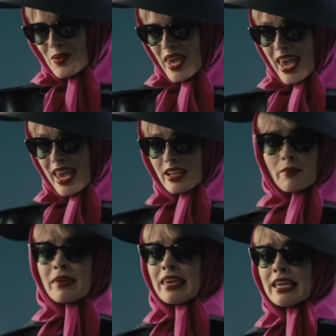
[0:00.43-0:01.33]
Sometimes
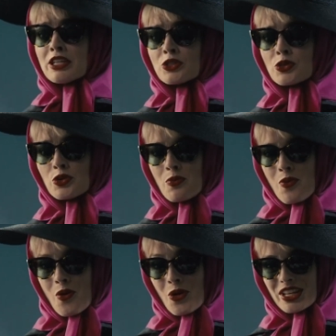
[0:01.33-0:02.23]
a great film
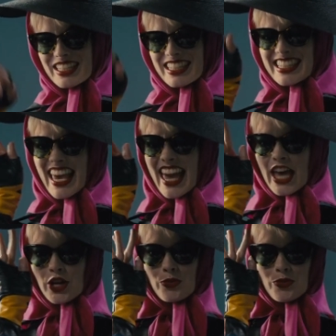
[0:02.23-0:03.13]
tanks at the
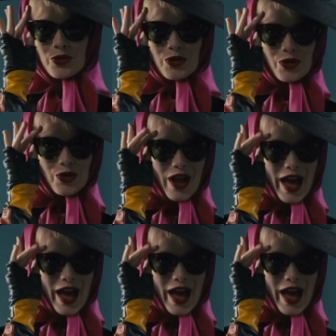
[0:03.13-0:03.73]
box office, but